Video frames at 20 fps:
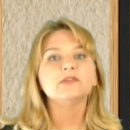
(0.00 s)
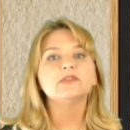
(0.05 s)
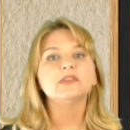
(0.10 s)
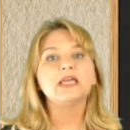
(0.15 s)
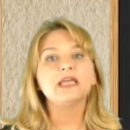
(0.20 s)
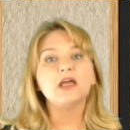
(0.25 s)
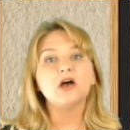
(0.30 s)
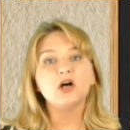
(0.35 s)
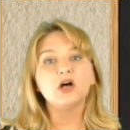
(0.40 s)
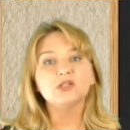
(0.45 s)

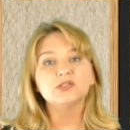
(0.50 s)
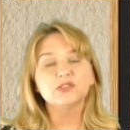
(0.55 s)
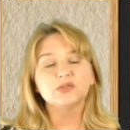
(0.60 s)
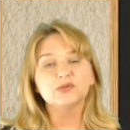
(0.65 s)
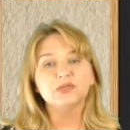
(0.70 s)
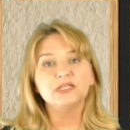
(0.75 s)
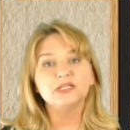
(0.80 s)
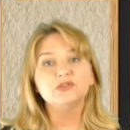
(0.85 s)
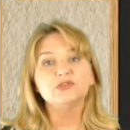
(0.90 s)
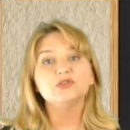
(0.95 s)
They
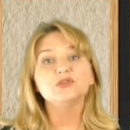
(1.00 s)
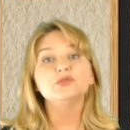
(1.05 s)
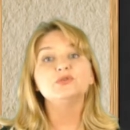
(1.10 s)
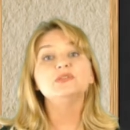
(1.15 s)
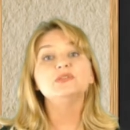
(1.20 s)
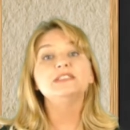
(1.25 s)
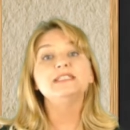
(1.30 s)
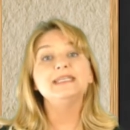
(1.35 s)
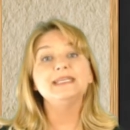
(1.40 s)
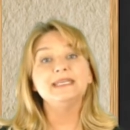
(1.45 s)
also need to
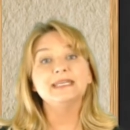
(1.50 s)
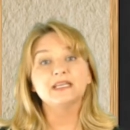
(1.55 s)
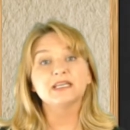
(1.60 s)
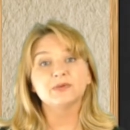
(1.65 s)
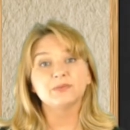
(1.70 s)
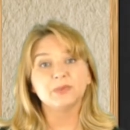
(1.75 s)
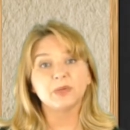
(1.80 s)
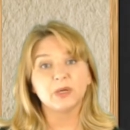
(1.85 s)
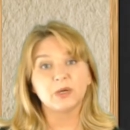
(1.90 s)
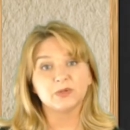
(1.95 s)

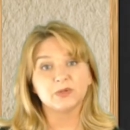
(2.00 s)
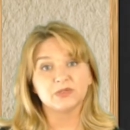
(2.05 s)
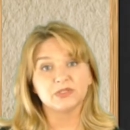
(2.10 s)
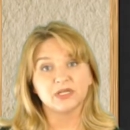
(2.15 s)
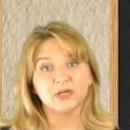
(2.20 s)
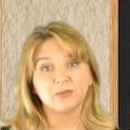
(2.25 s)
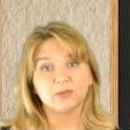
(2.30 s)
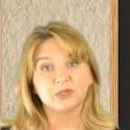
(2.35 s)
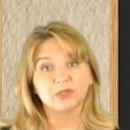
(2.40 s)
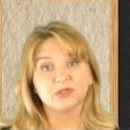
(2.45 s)
decompose
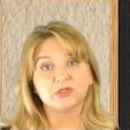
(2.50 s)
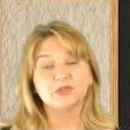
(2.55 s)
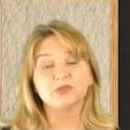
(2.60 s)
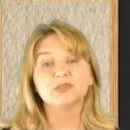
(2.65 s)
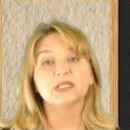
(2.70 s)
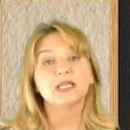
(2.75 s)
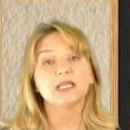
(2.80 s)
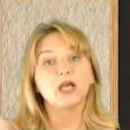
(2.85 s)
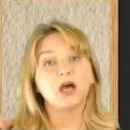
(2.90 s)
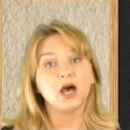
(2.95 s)
numbers
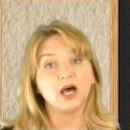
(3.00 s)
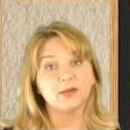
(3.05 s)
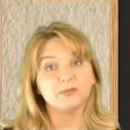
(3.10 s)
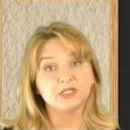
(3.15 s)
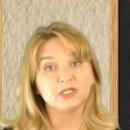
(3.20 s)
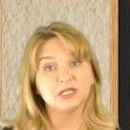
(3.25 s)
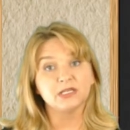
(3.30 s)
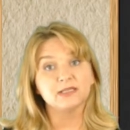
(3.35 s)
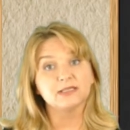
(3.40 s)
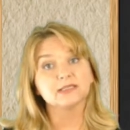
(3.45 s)
using
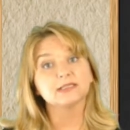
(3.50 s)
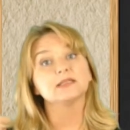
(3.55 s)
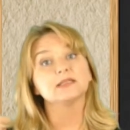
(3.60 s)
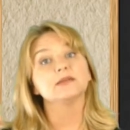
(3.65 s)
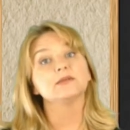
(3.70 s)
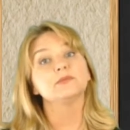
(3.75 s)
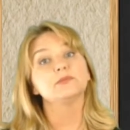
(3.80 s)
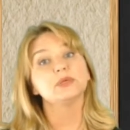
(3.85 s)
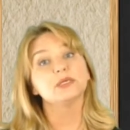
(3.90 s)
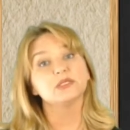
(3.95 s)
objects,
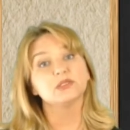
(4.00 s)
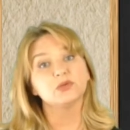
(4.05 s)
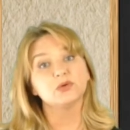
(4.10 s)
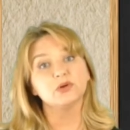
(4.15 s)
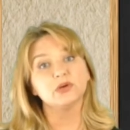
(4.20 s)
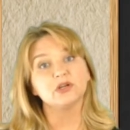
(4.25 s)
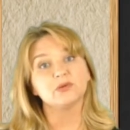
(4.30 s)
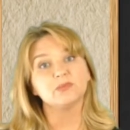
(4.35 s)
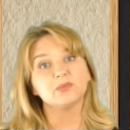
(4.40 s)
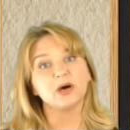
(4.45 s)

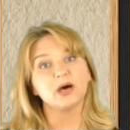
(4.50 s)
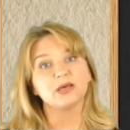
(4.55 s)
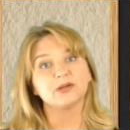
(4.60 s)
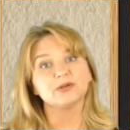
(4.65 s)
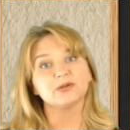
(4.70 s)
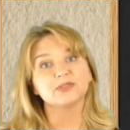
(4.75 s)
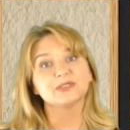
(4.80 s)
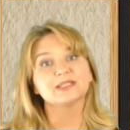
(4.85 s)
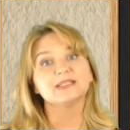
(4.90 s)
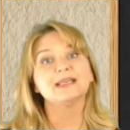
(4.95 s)
pictorial
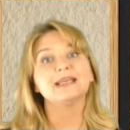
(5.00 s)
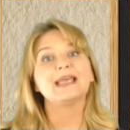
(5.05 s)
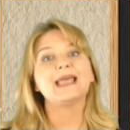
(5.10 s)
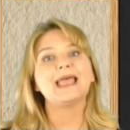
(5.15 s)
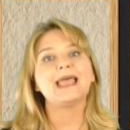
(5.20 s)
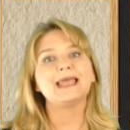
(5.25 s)
models,